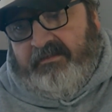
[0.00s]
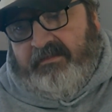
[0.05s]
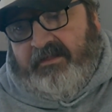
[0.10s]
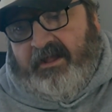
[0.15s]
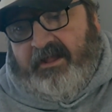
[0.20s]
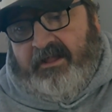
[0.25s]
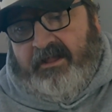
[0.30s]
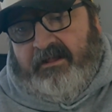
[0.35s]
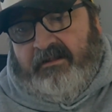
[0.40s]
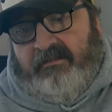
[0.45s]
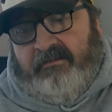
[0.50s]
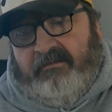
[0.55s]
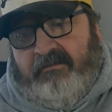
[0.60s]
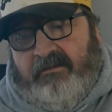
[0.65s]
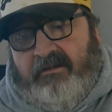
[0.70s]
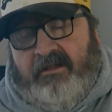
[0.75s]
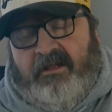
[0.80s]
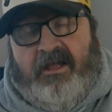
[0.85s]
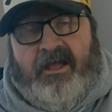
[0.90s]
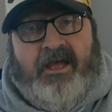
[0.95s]
they
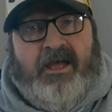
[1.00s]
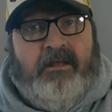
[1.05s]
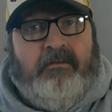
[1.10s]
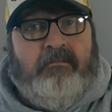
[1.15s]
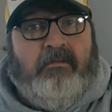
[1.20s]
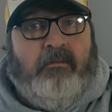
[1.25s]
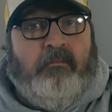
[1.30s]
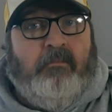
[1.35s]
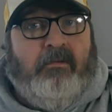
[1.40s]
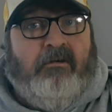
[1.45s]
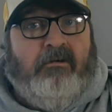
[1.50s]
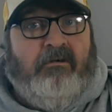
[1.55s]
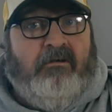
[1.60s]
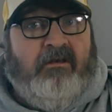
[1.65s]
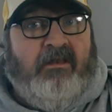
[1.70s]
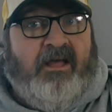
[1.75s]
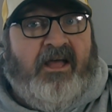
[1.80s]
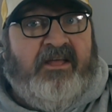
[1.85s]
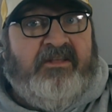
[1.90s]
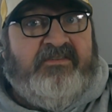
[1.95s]
had
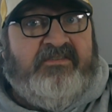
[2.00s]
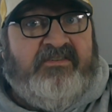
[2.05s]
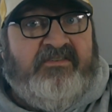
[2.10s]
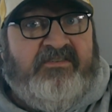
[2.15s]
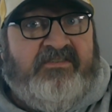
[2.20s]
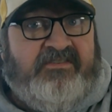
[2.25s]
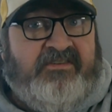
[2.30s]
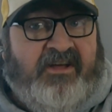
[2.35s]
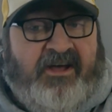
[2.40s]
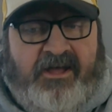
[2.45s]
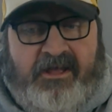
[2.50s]
more licensed